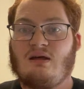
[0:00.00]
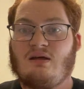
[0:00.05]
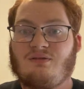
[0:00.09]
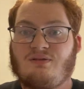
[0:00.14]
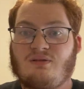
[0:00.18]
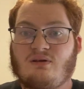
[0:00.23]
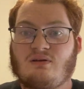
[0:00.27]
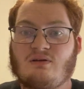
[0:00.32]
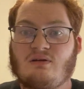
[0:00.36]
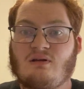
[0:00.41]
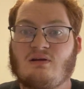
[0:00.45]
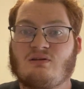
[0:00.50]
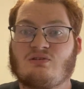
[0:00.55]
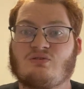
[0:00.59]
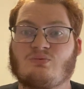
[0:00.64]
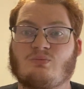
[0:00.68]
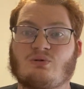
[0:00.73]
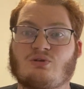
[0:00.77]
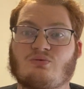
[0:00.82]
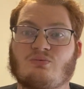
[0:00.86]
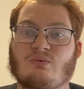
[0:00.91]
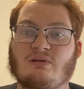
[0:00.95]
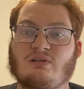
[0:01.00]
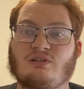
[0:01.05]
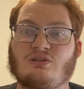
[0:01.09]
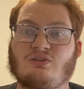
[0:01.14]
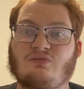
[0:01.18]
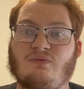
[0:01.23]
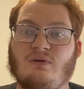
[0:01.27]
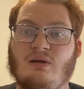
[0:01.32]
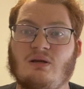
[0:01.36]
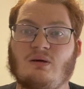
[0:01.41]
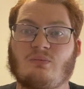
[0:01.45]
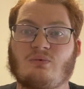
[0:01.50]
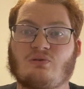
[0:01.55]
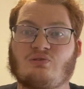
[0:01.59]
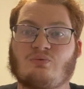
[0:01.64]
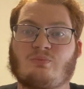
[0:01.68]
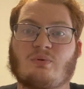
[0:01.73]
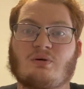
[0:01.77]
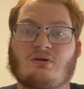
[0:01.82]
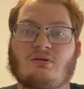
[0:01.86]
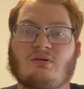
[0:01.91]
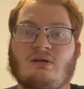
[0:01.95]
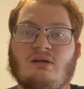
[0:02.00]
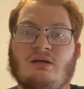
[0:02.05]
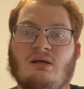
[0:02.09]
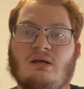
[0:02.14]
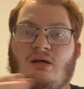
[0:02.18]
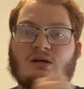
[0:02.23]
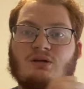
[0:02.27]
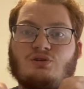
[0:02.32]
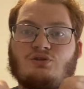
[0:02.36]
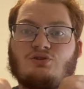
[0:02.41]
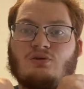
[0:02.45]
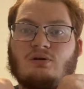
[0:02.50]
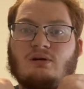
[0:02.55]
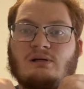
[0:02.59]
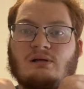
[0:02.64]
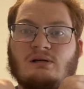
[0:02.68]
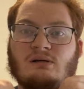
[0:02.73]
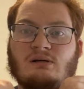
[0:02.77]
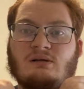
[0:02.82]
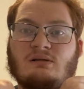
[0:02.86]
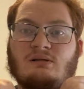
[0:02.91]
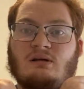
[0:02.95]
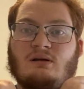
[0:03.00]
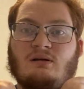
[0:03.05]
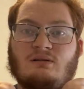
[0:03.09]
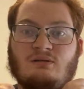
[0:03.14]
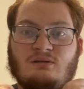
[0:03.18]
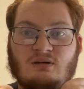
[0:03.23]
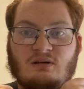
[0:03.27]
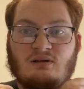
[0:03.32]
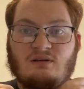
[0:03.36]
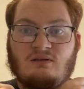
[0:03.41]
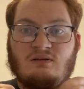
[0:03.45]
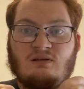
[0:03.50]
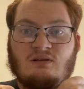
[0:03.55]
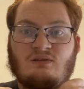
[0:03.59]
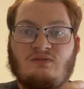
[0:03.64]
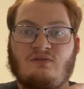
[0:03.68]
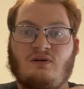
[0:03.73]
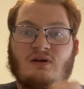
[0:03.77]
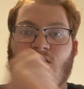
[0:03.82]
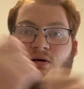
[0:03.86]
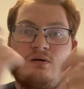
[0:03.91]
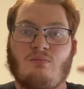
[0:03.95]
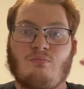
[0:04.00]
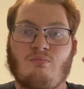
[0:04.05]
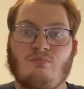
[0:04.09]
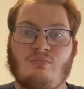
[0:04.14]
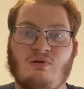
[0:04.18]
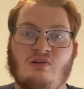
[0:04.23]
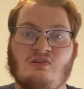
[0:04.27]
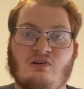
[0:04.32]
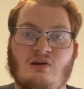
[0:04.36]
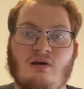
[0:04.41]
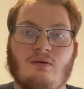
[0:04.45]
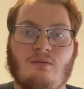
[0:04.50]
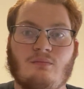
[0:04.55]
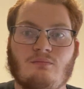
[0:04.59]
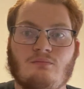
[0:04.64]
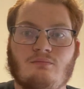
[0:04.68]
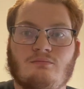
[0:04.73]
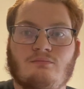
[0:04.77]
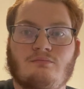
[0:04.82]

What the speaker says: Thank you guys so much for watching this video. Most importantly, join the herd. Talk to us next video. Peace out.